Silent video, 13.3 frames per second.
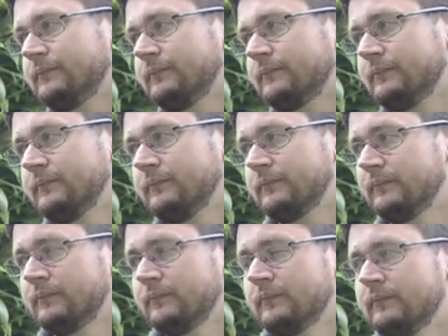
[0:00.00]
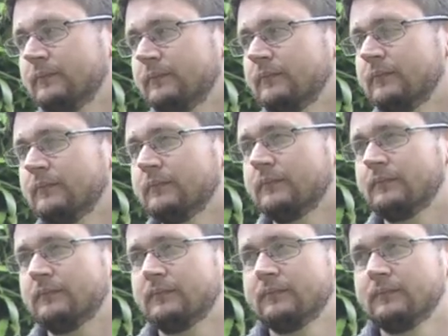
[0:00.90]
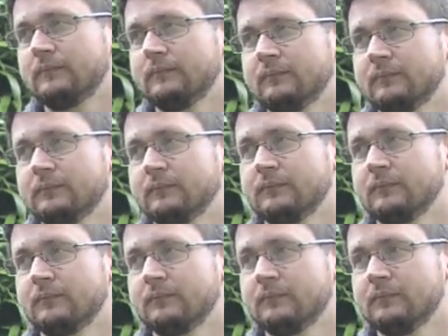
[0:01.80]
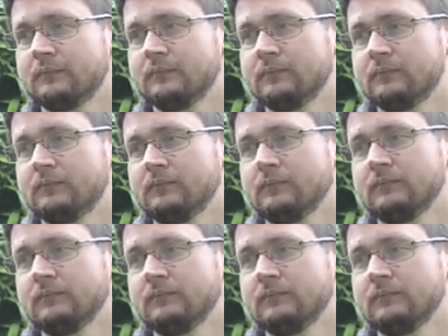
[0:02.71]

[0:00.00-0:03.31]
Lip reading: [no speech]